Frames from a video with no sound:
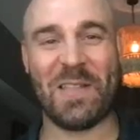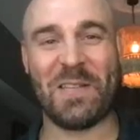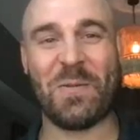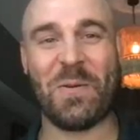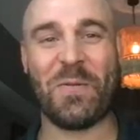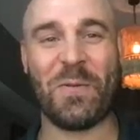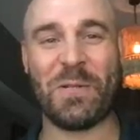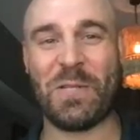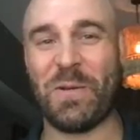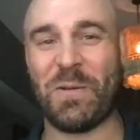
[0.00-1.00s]
what I
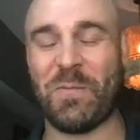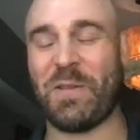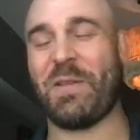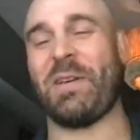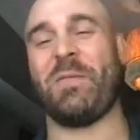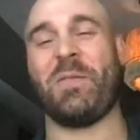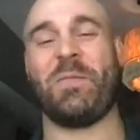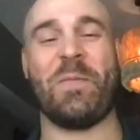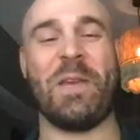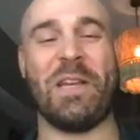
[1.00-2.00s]
refer to it with
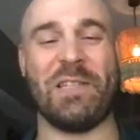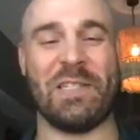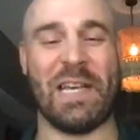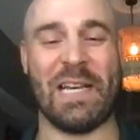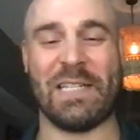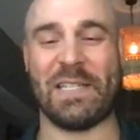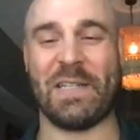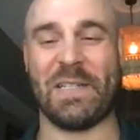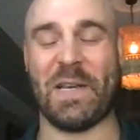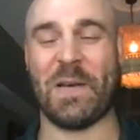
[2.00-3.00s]
my patients as,
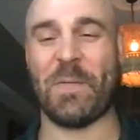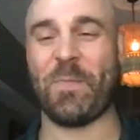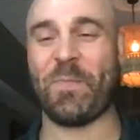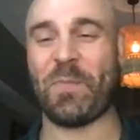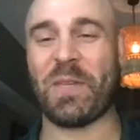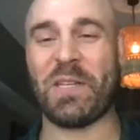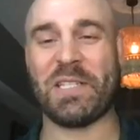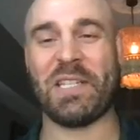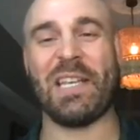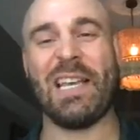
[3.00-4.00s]

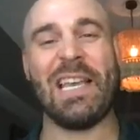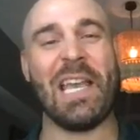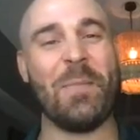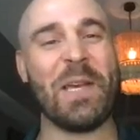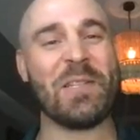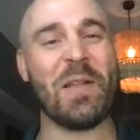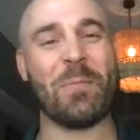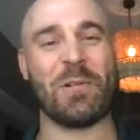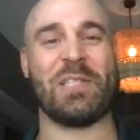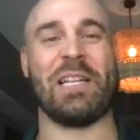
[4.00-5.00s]
because it makes a lot
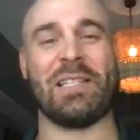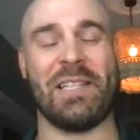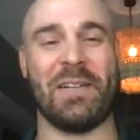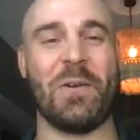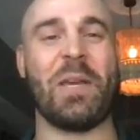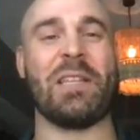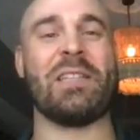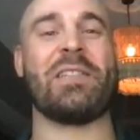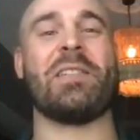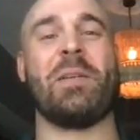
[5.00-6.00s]
more sense then. Okay,
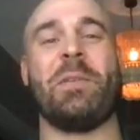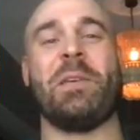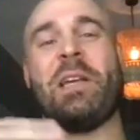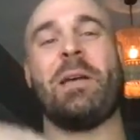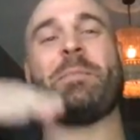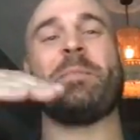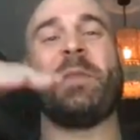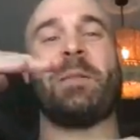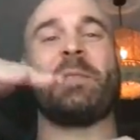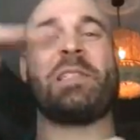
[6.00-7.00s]
this is something that
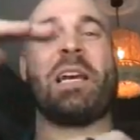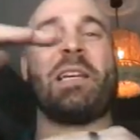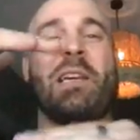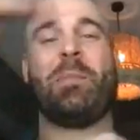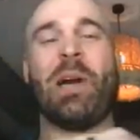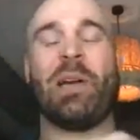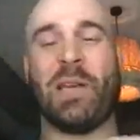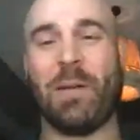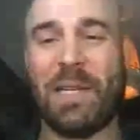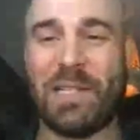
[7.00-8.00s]
I'm stacking and
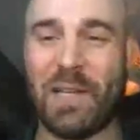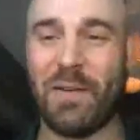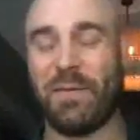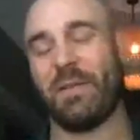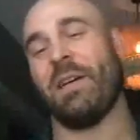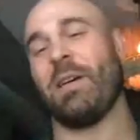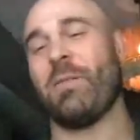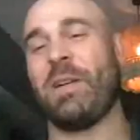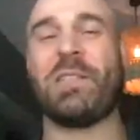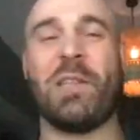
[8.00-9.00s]
piling on myself,
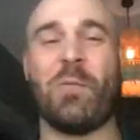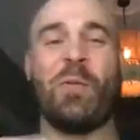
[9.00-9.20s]
right? So